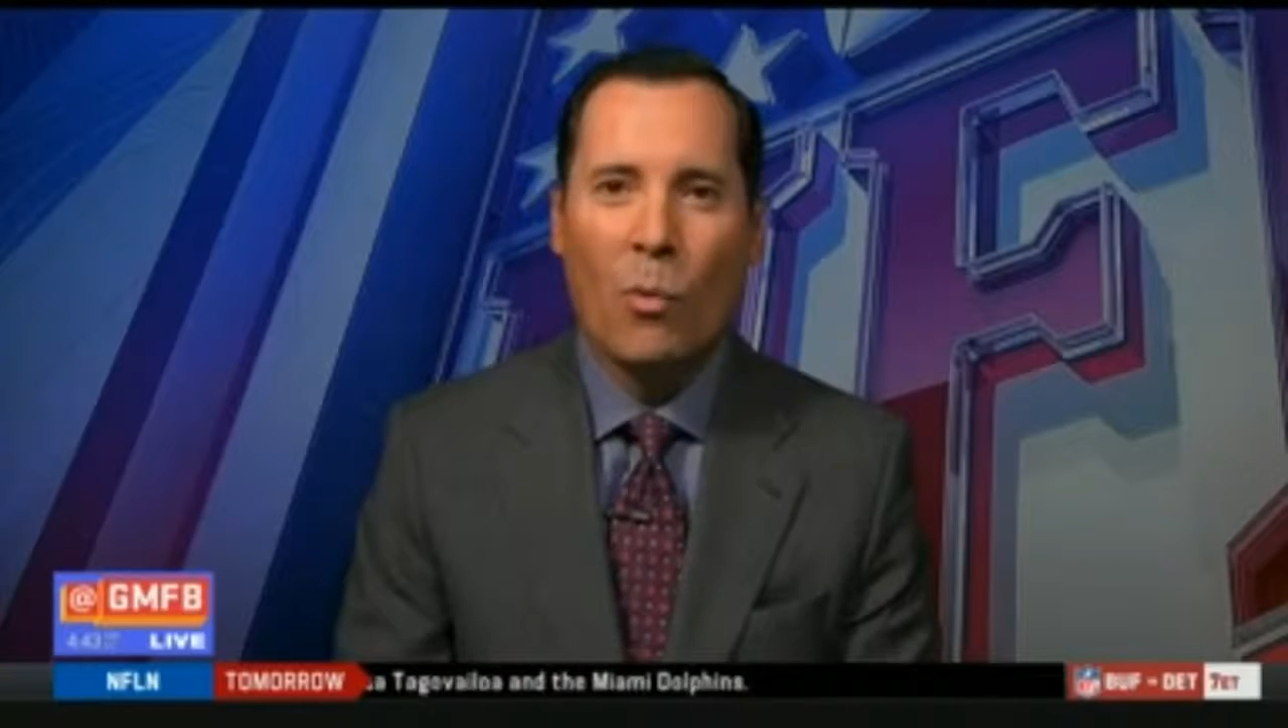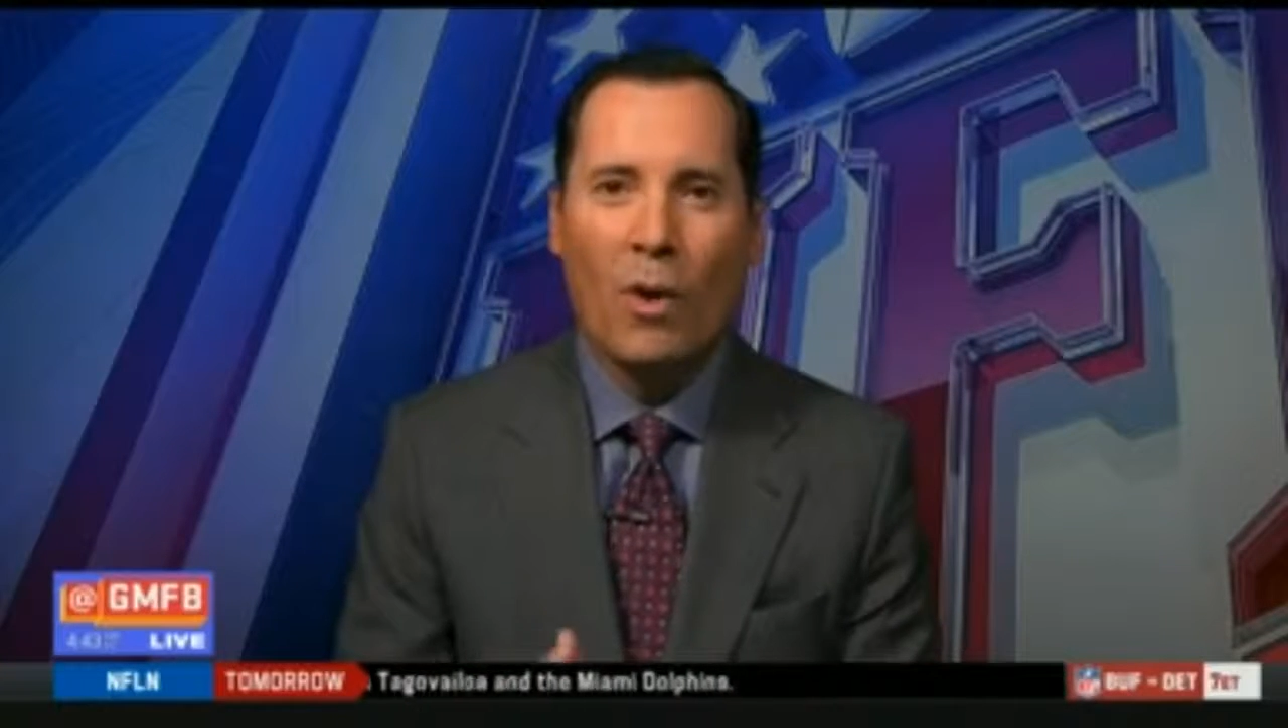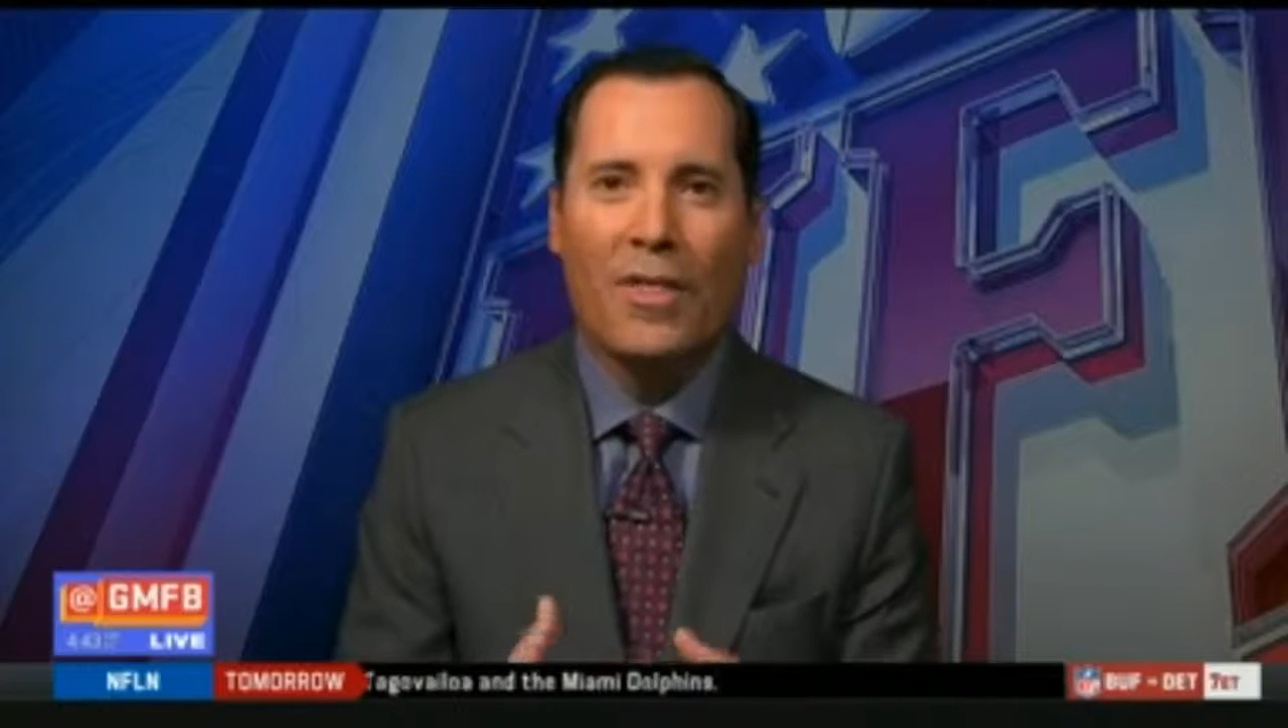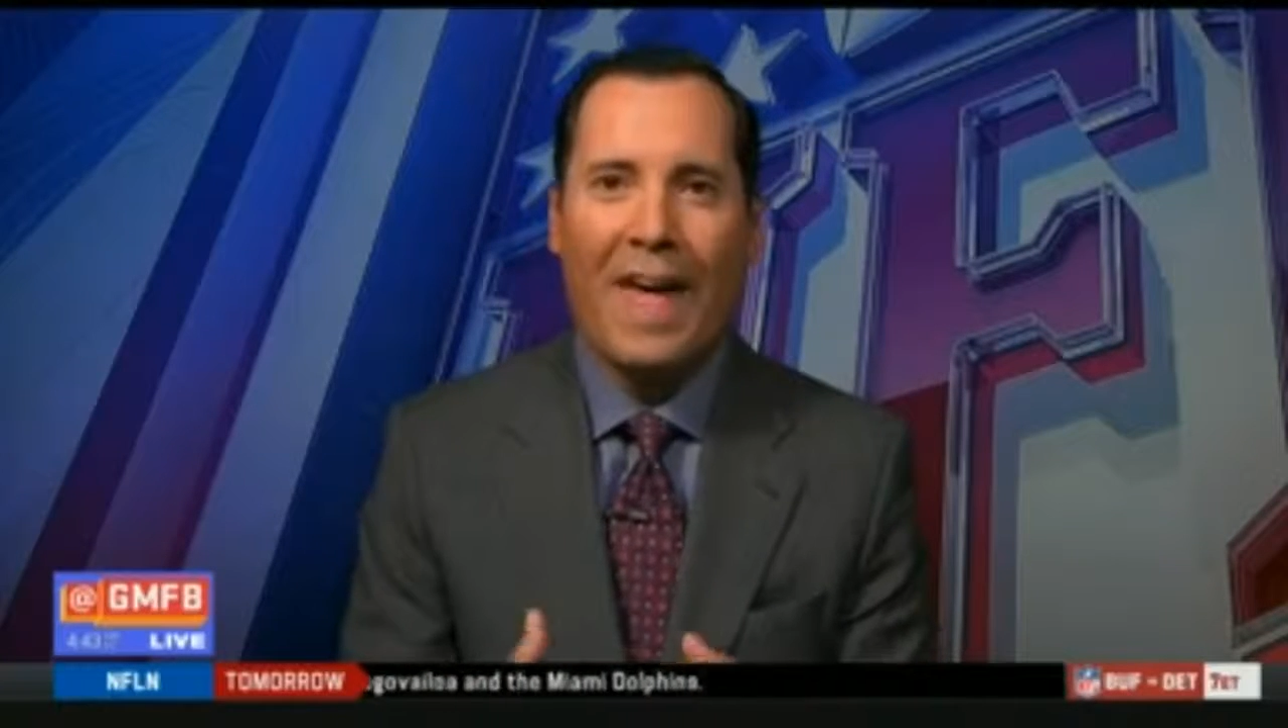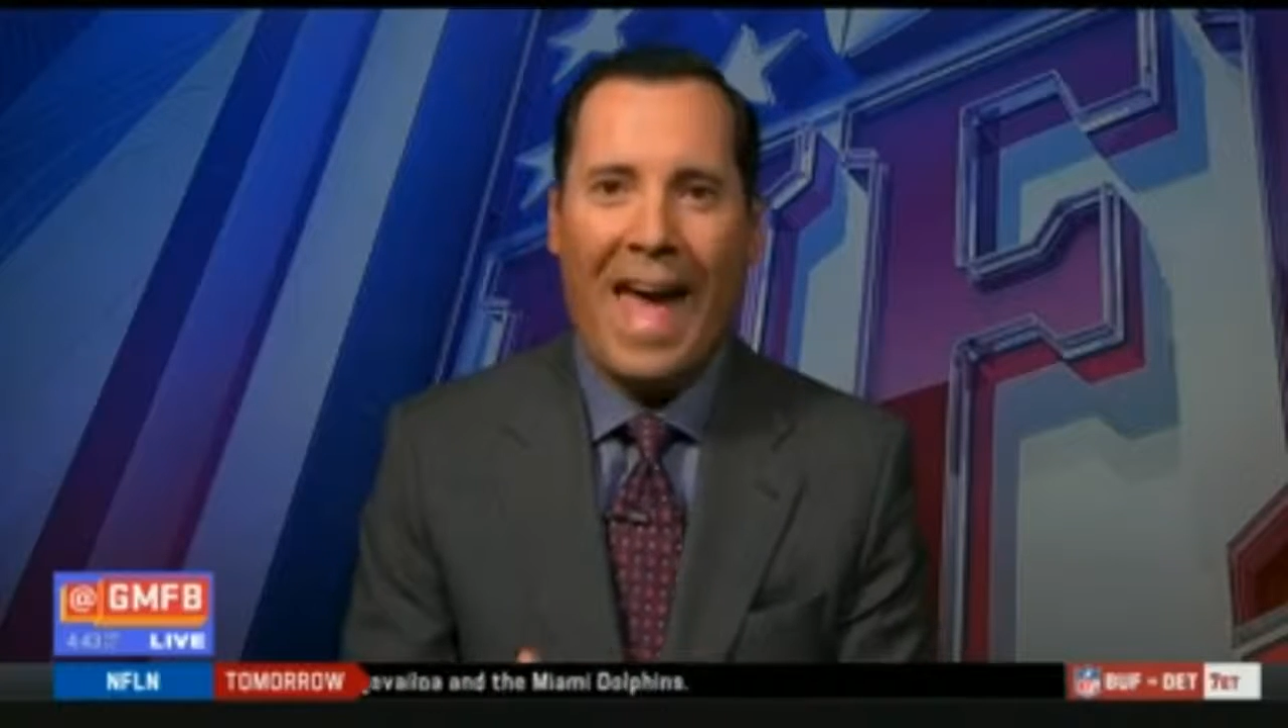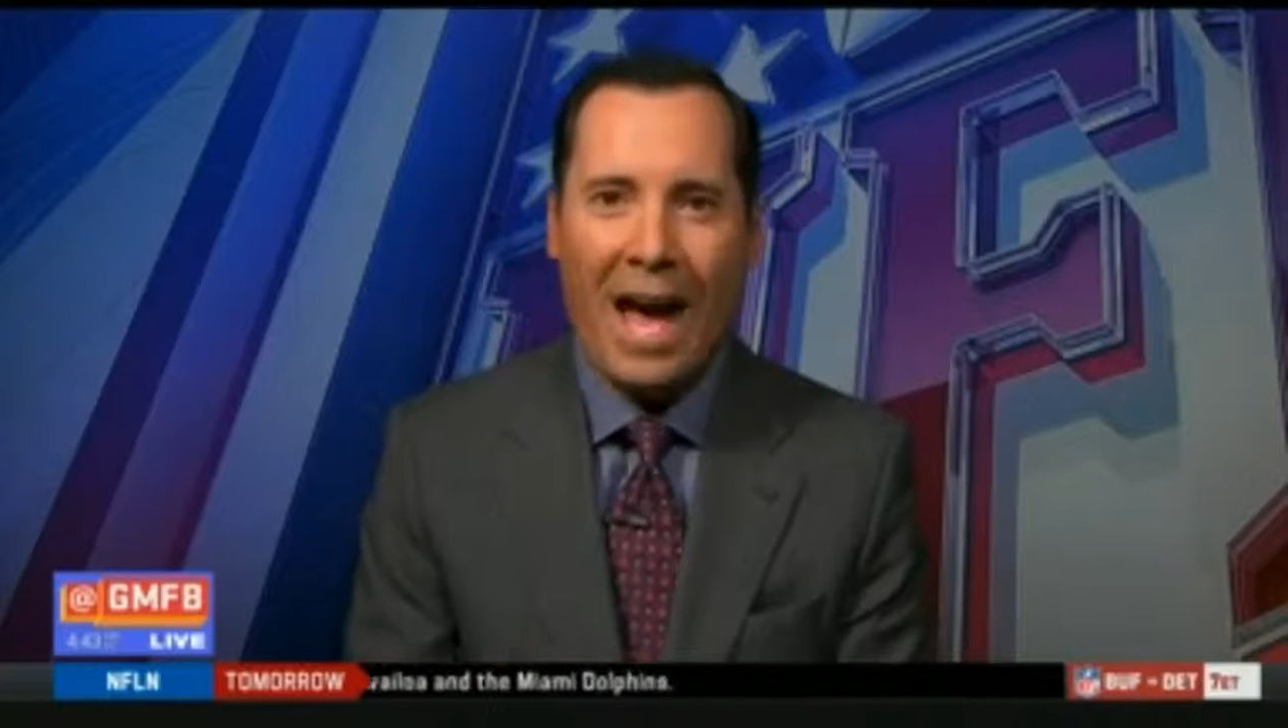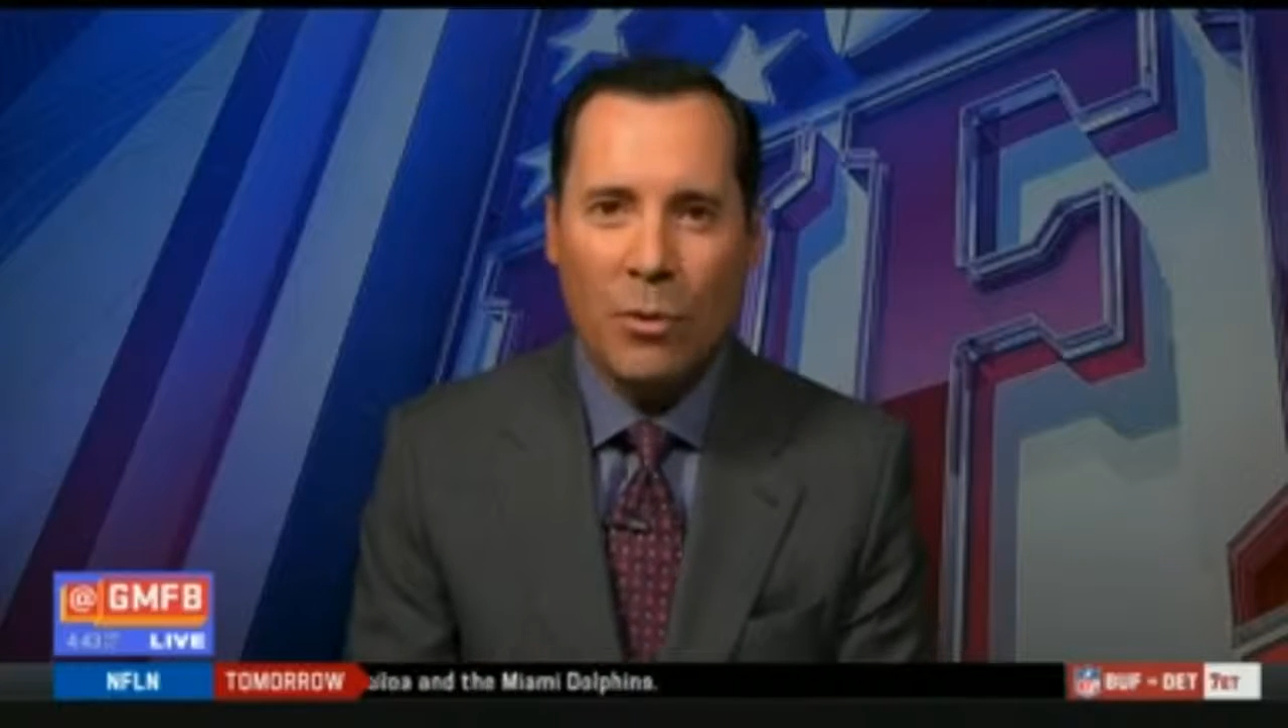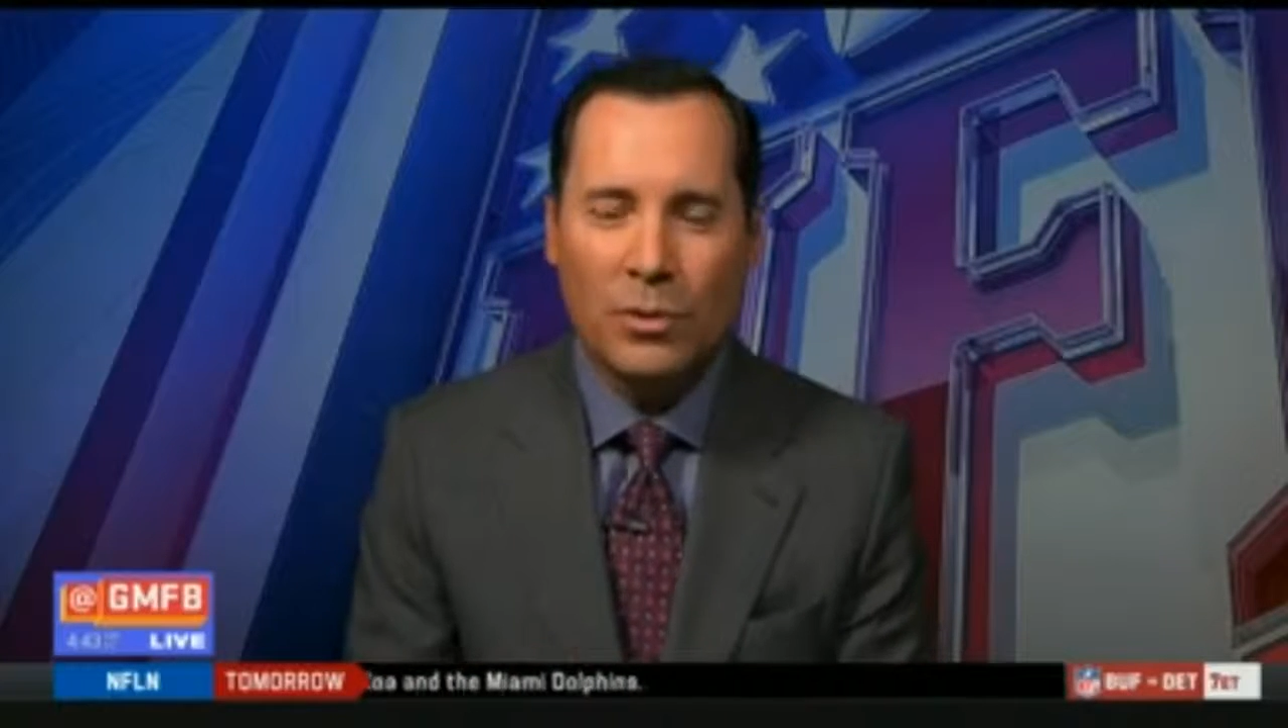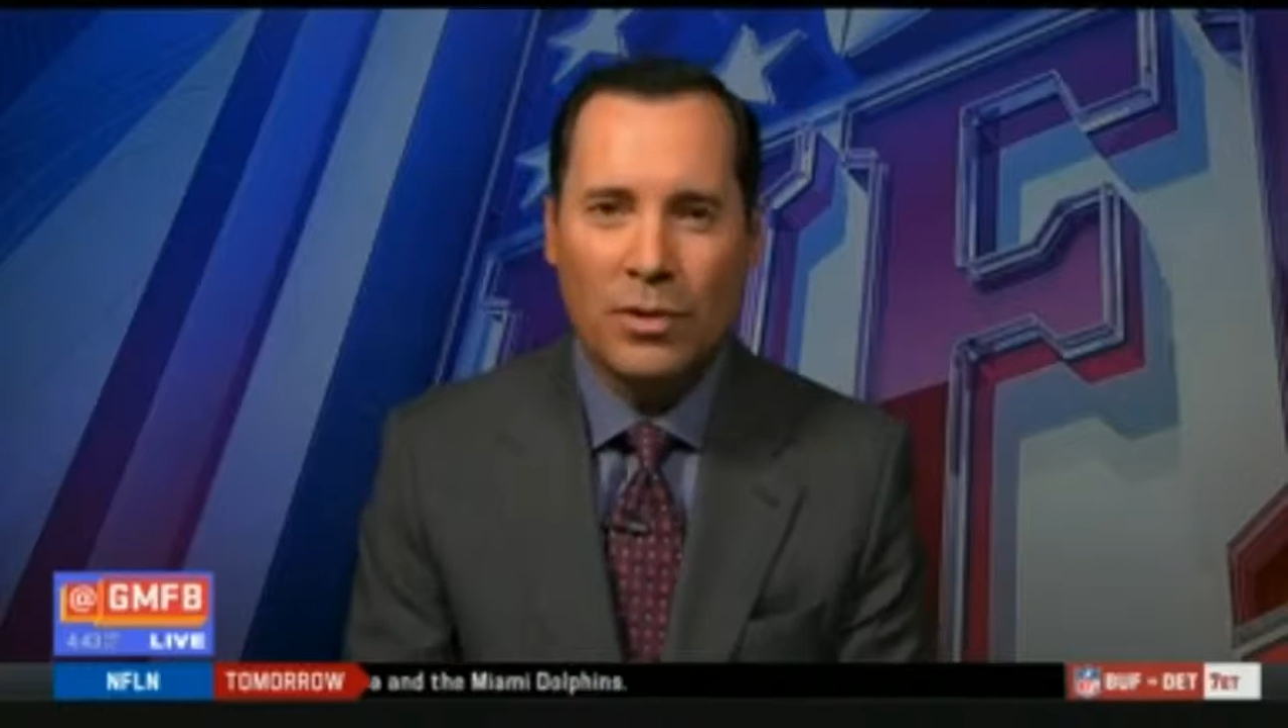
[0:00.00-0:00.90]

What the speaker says: without